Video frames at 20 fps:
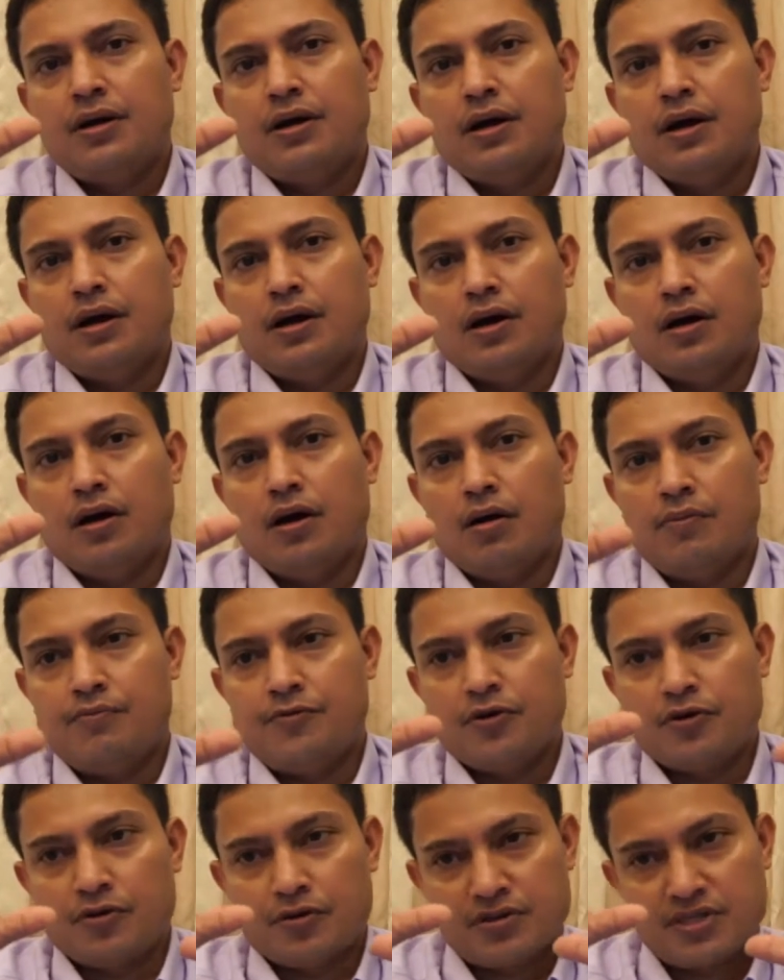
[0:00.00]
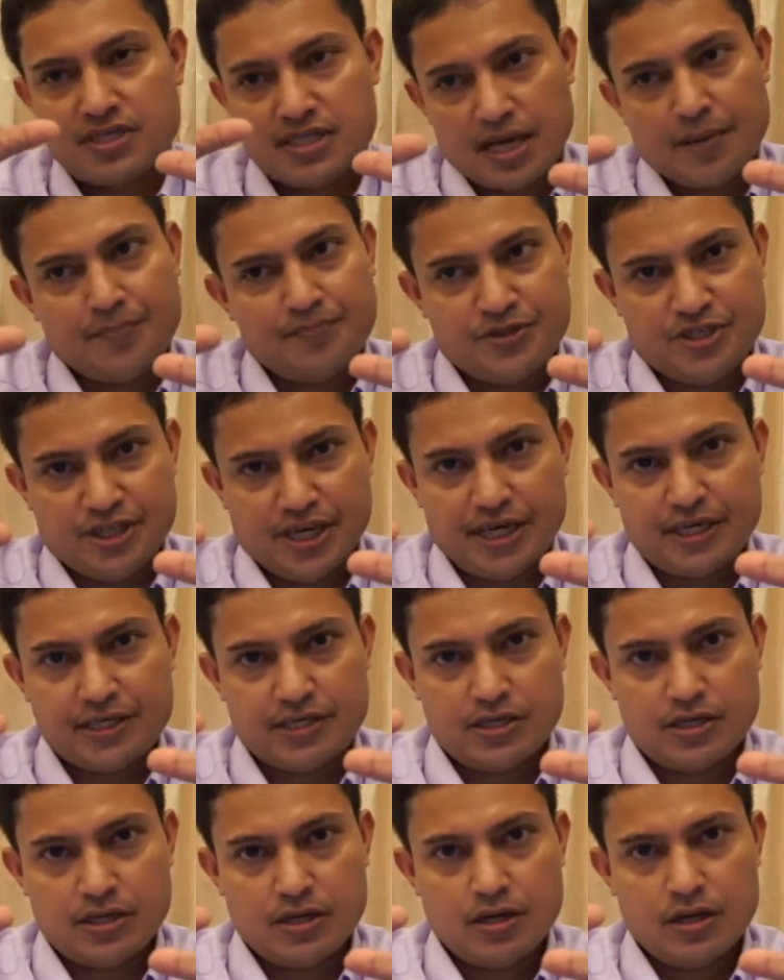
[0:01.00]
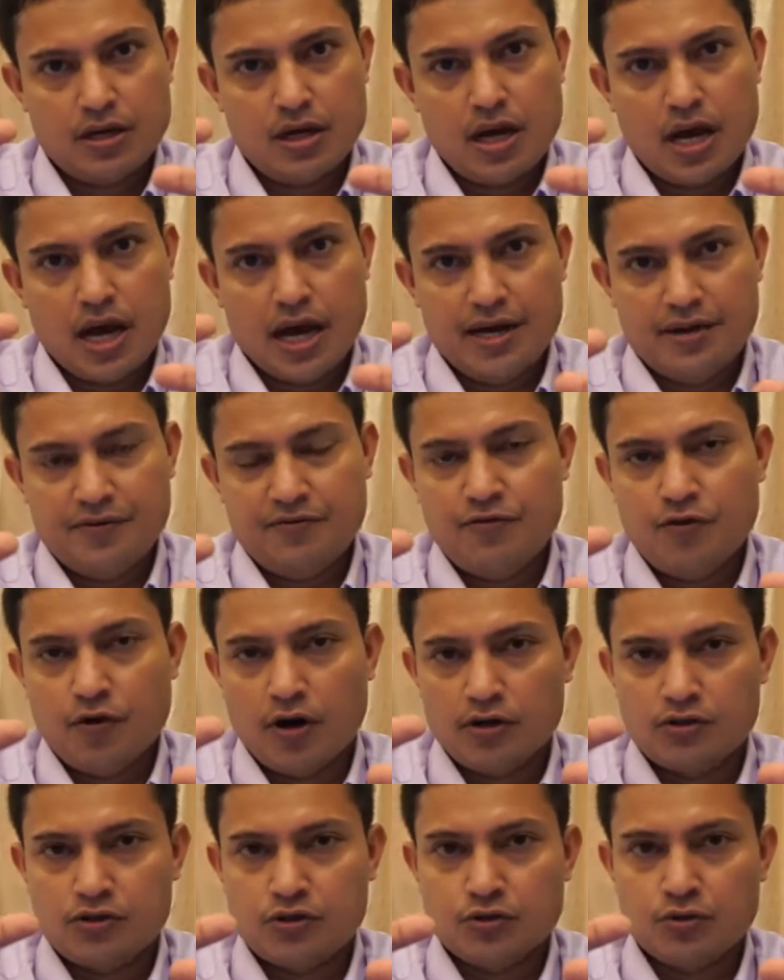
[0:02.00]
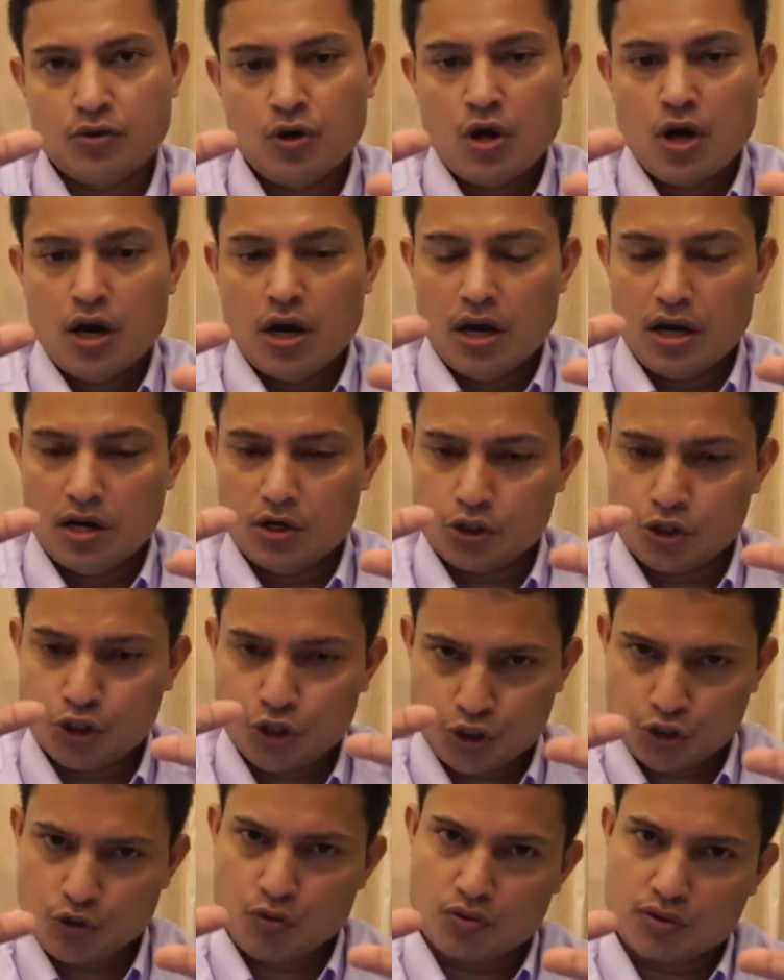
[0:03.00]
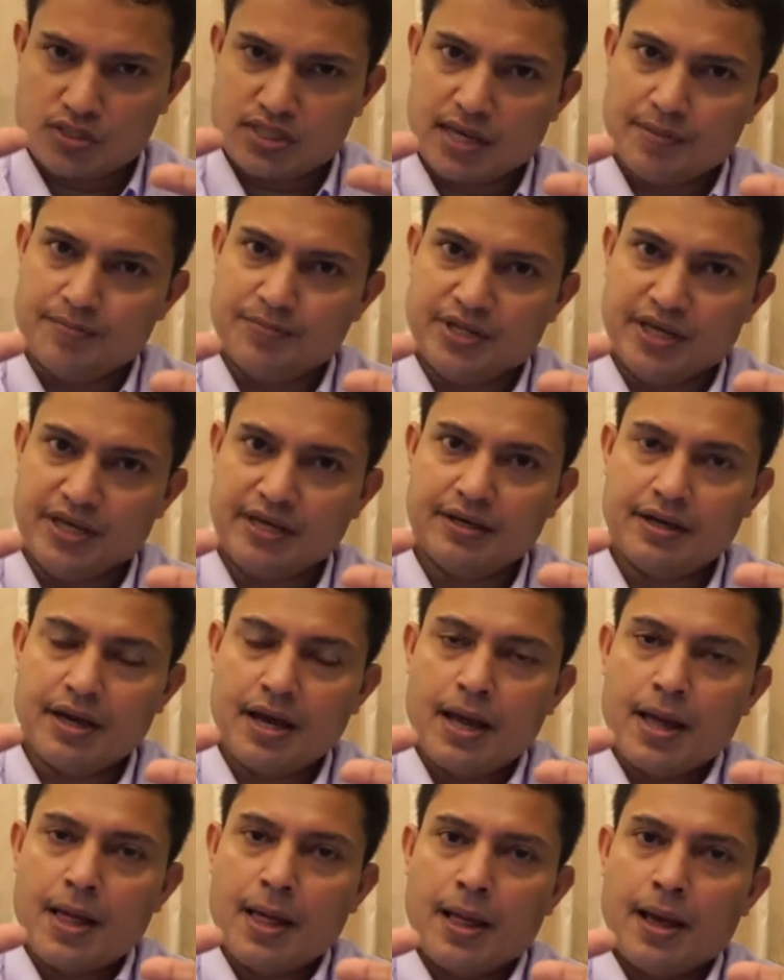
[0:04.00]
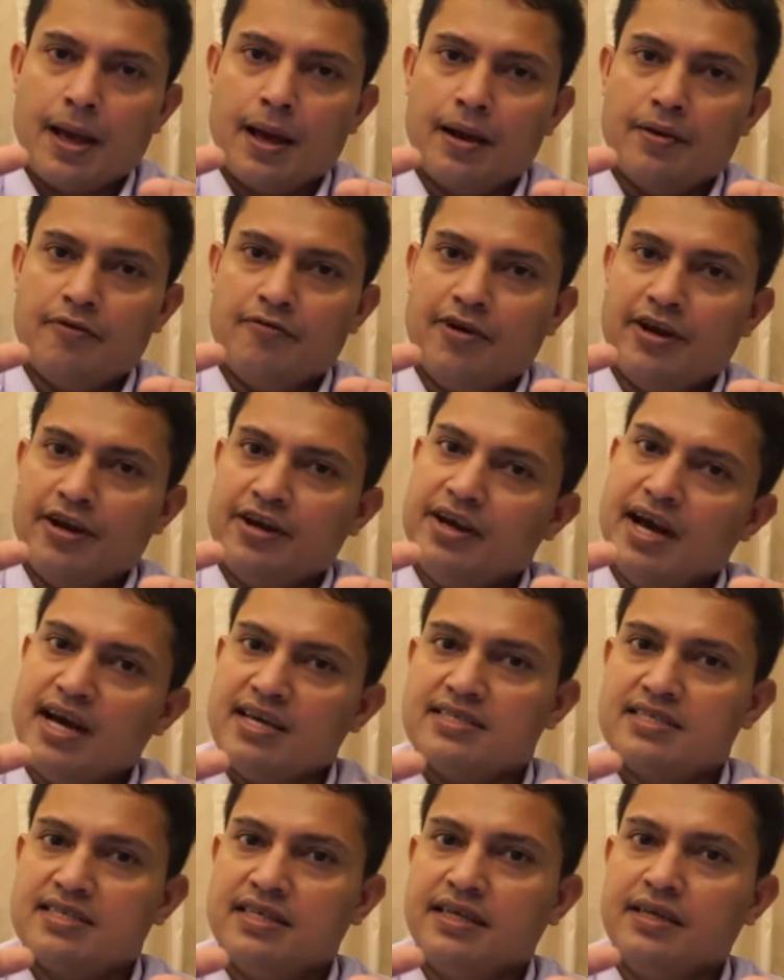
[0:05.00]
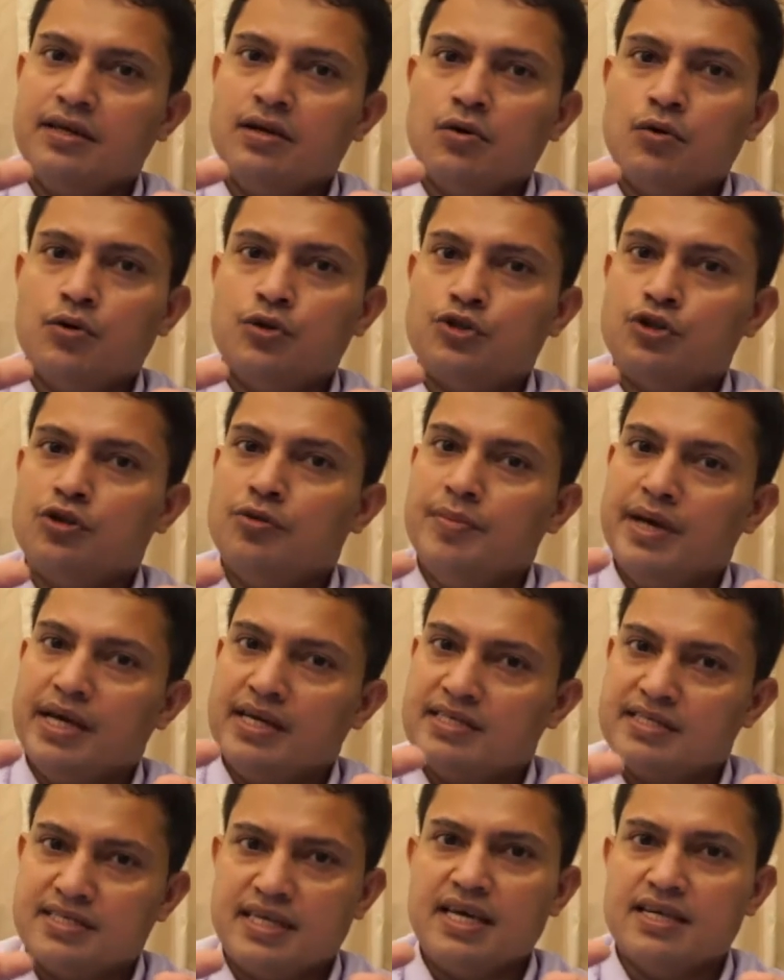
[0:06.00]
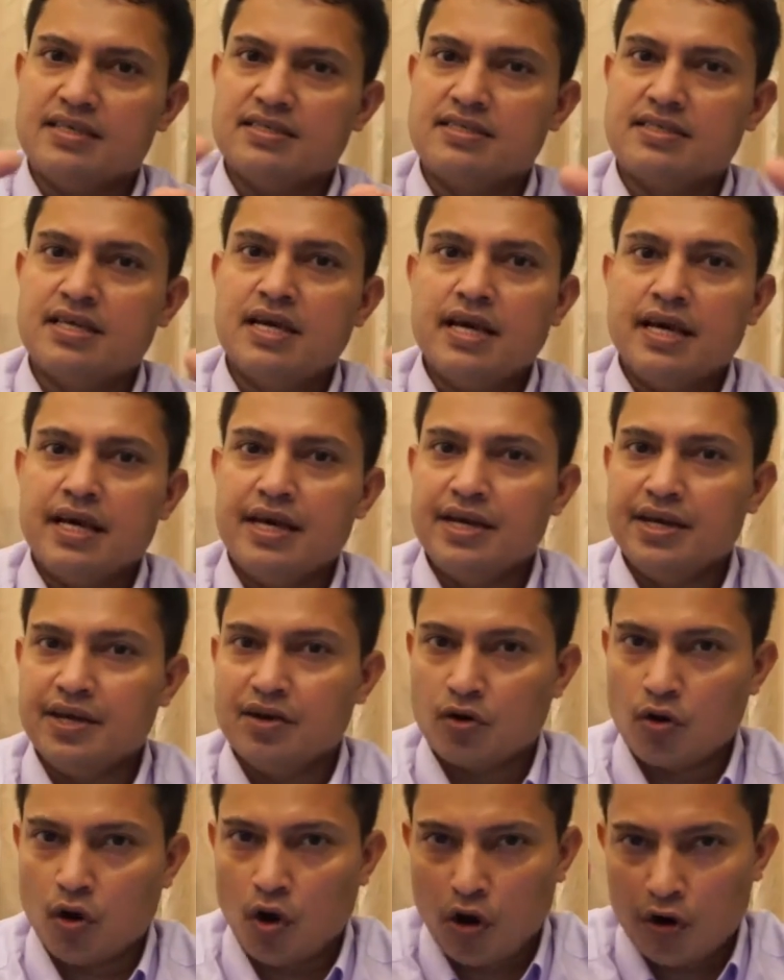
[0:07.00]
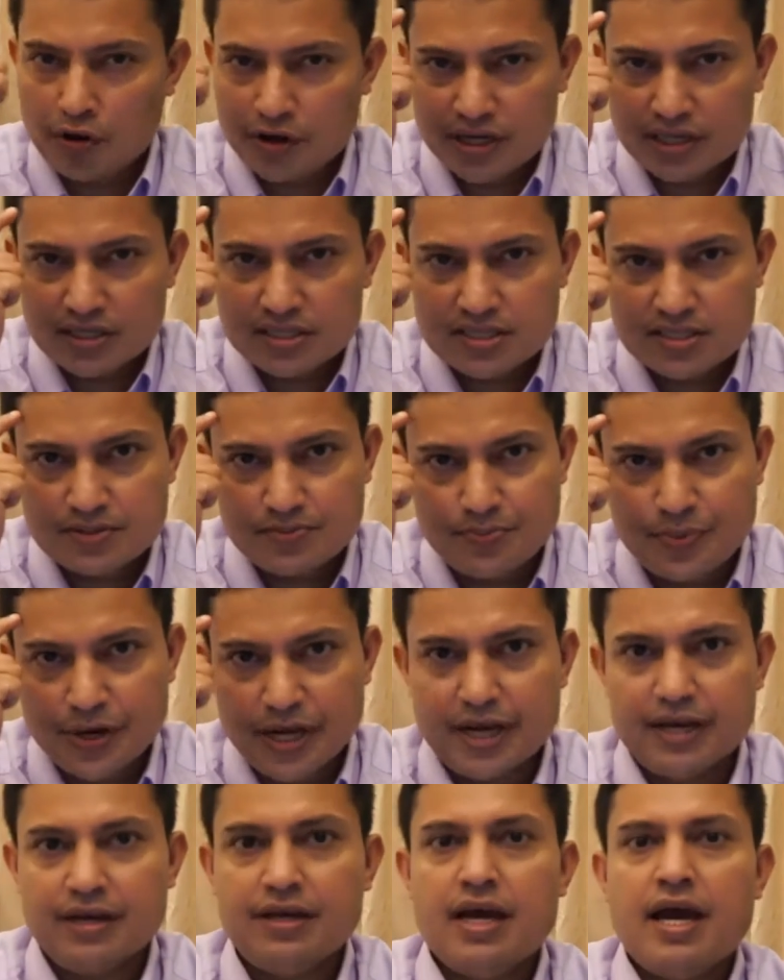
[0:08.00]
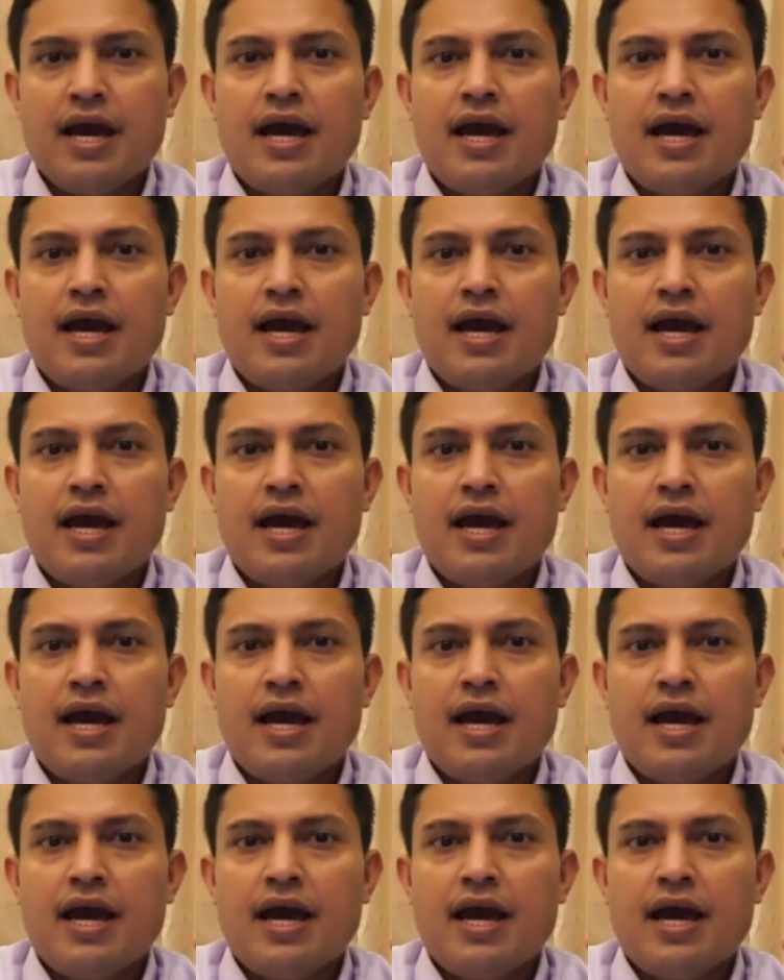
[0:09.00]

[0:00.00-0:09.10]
of your subject, and if you want to show something very nicely, which will make sense in your audience brain,